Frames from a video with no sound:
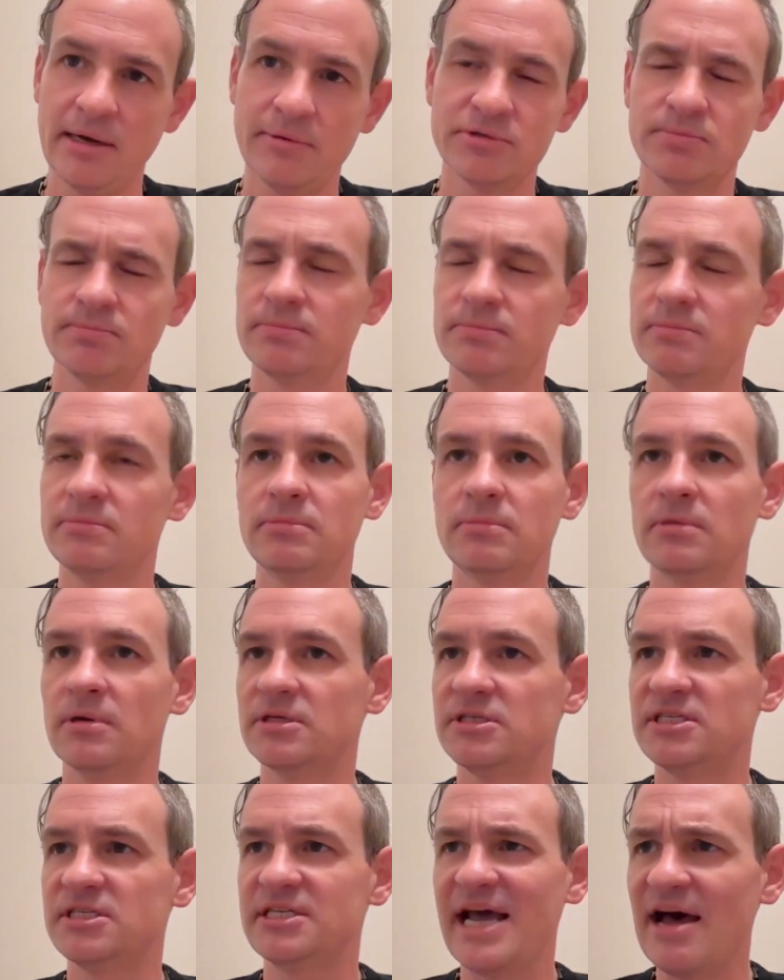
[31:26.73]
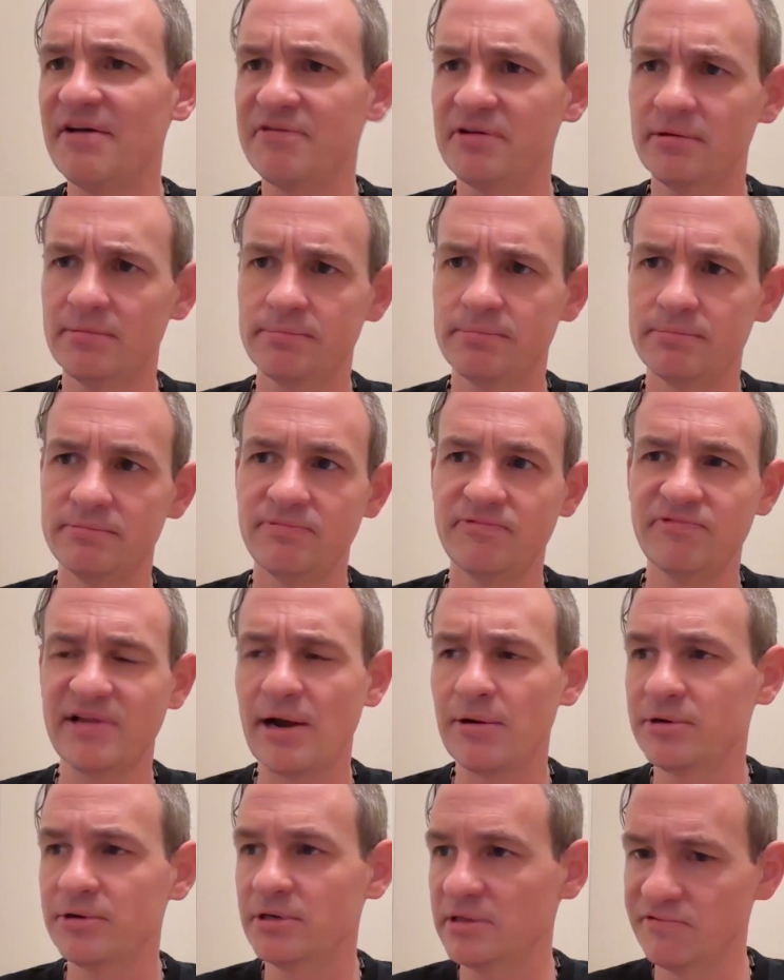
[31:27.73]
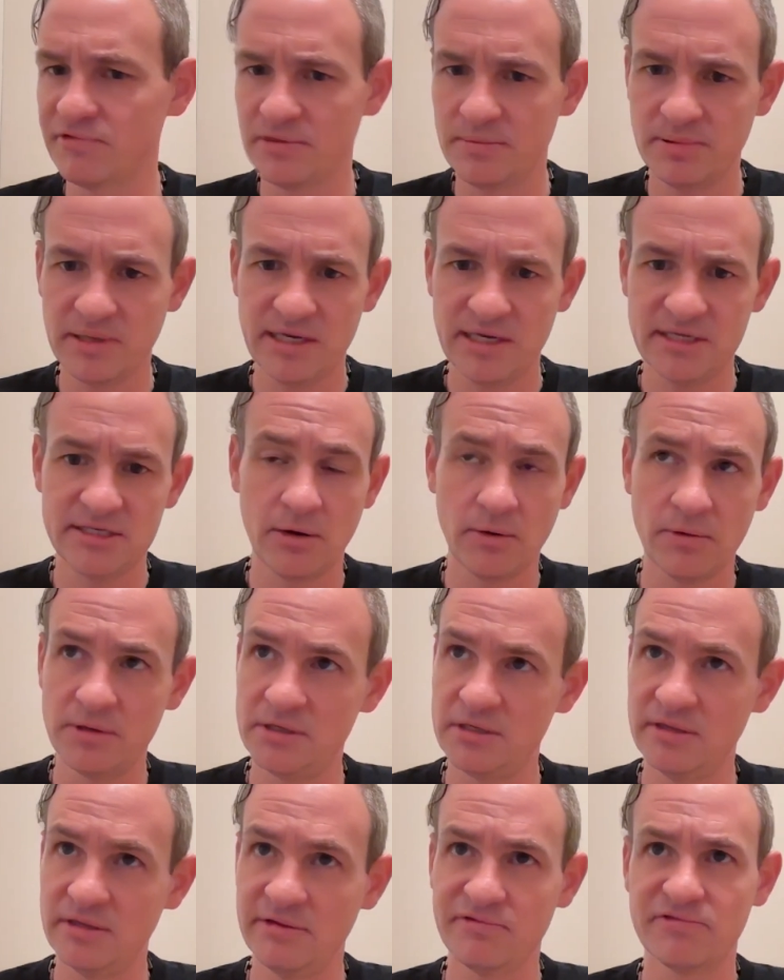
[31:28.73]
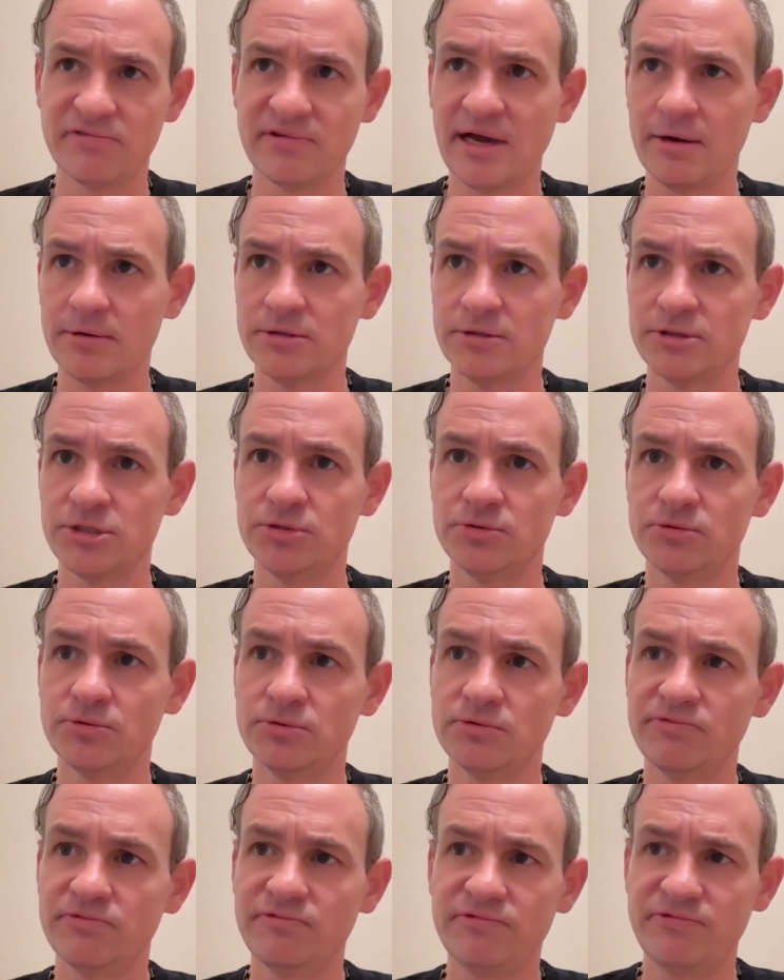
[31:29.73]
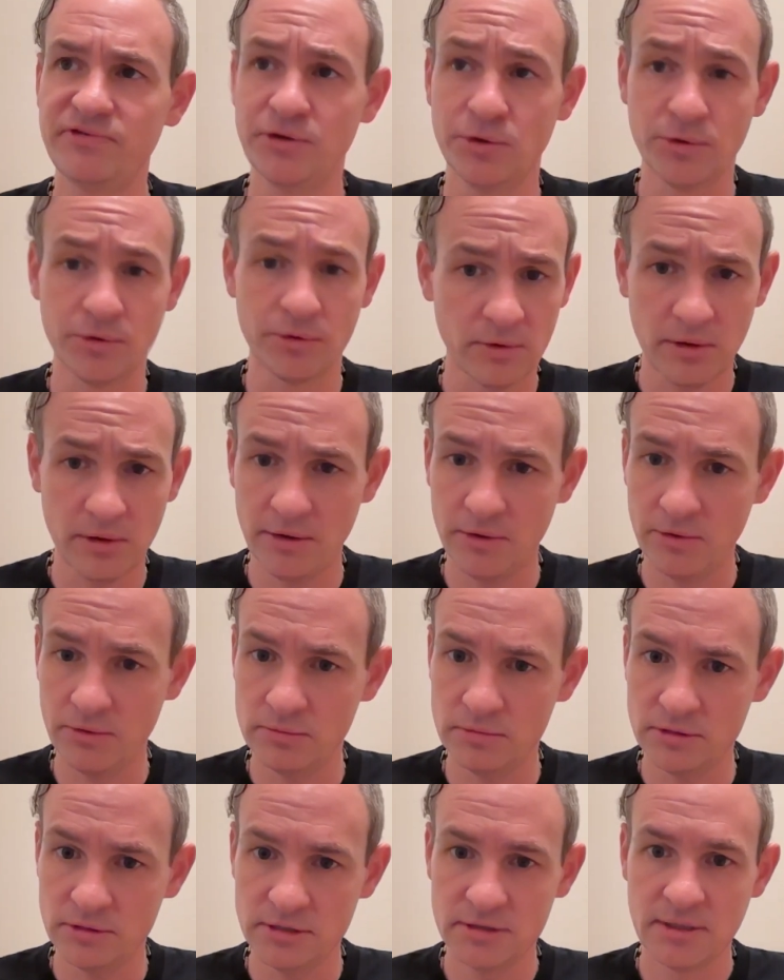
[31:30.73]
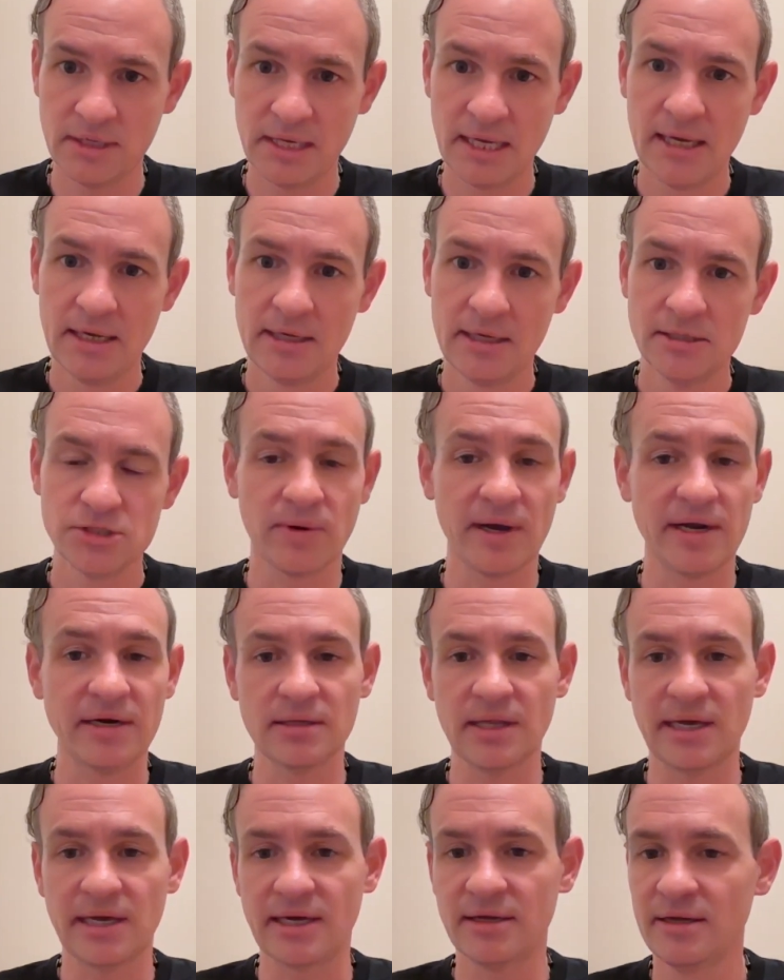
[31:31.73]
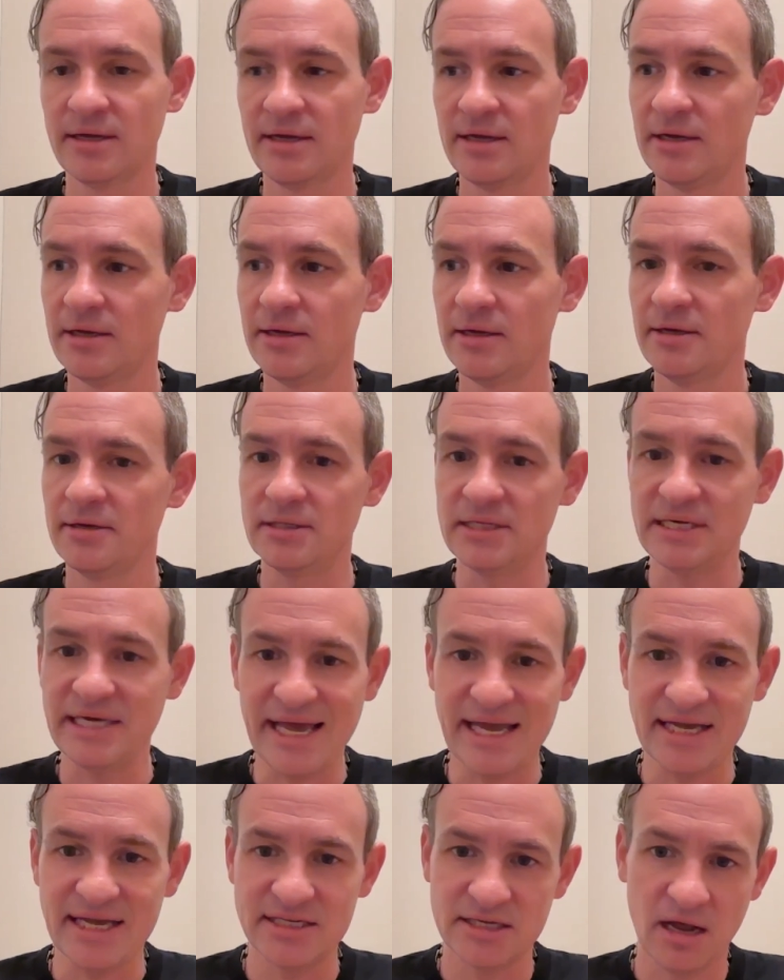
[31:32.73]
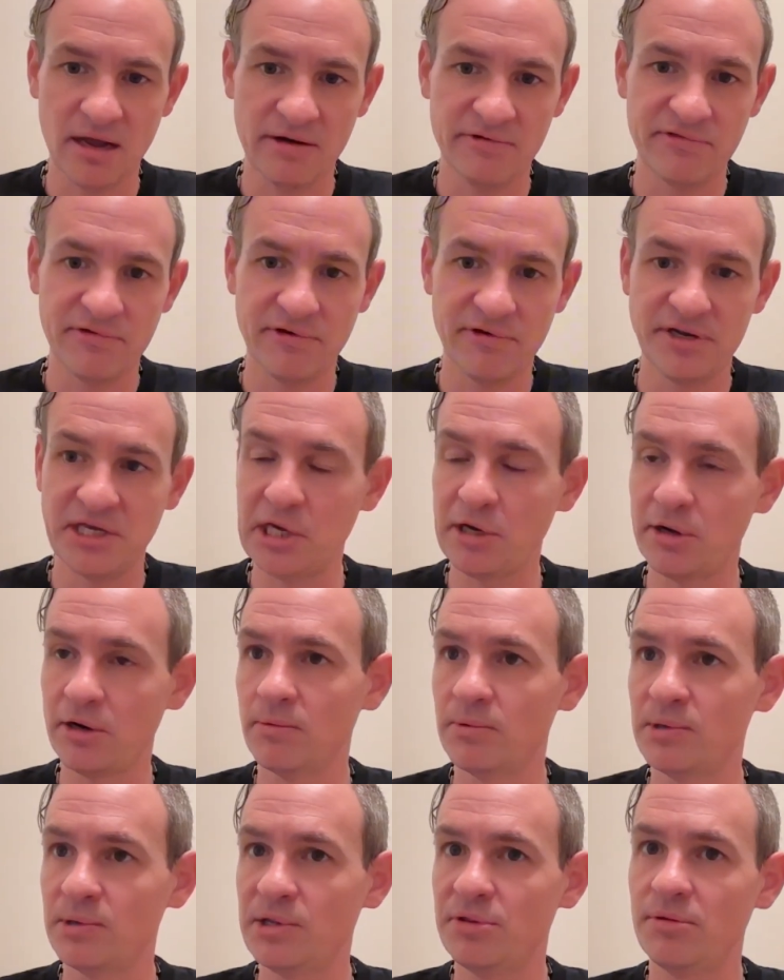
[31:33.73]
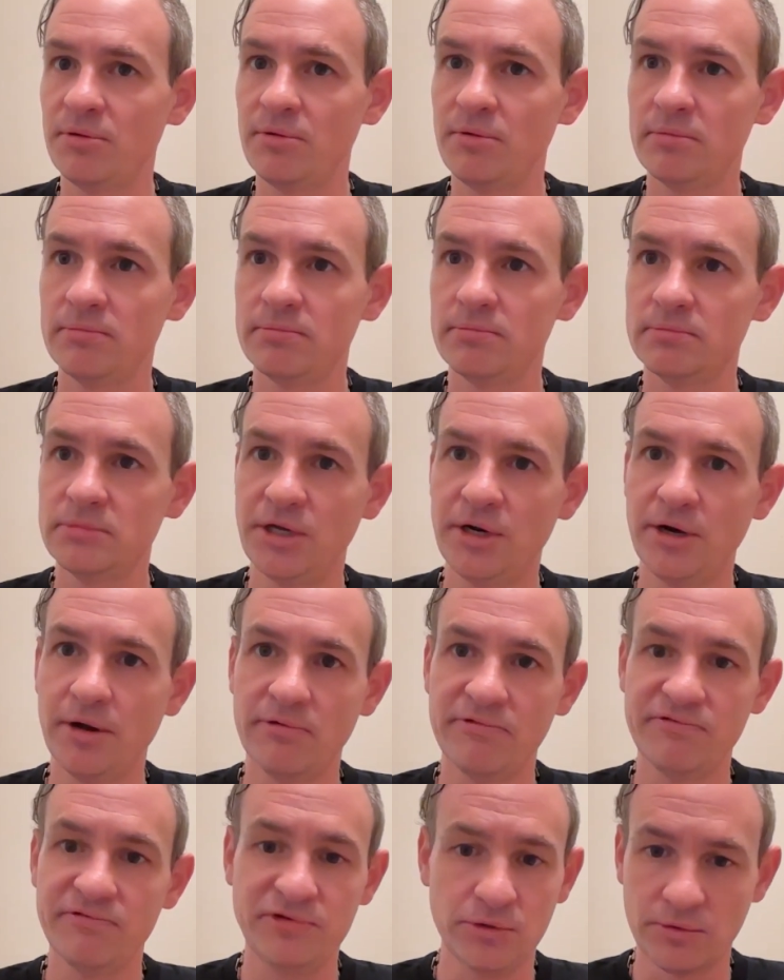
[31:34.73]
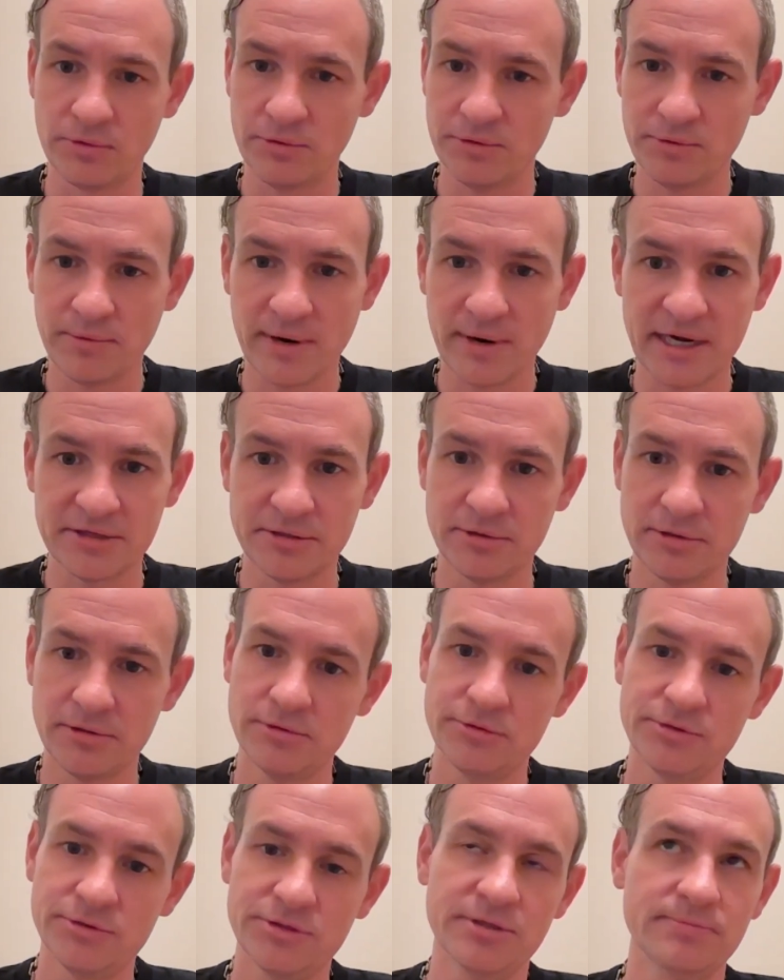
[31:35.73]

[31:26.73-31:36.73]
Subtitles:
I was a staff at a flower delivery place that only delivered flowers to funeral homes. So I had a liaison for a year with, funeral directors.